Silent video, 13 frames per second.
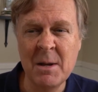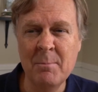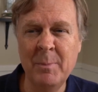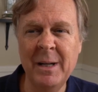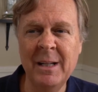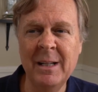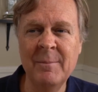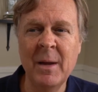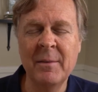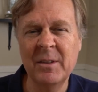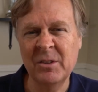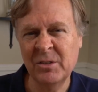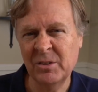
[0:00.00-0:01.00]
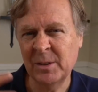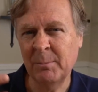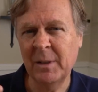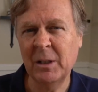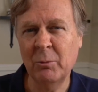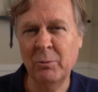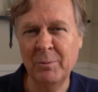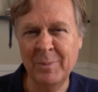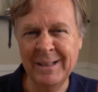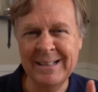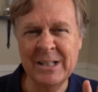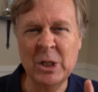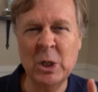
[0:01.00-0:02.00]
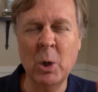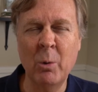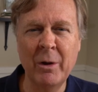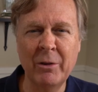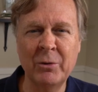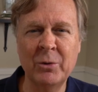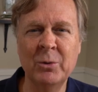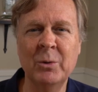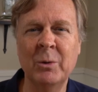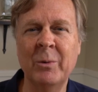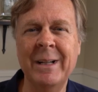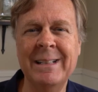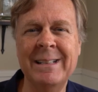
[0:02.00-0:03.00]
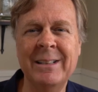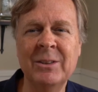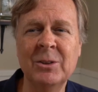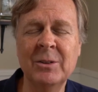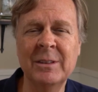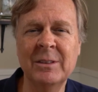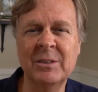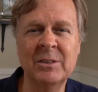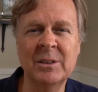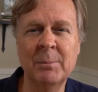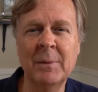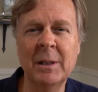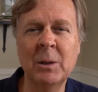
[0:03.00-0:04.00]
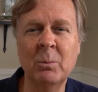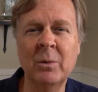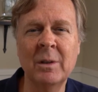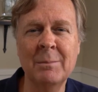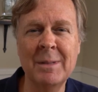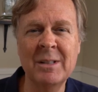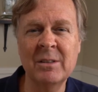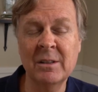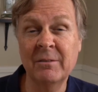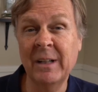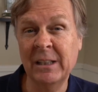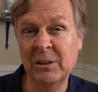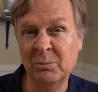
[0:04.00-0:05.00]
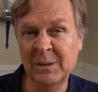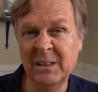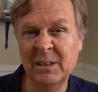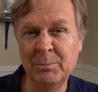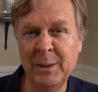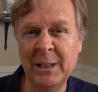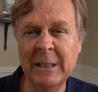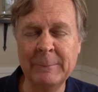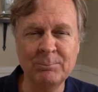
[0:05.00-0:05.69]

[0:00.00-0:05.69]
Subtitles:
Meaning this is something that we've been going through a great deal. This is something that we're in the midst of as we speak.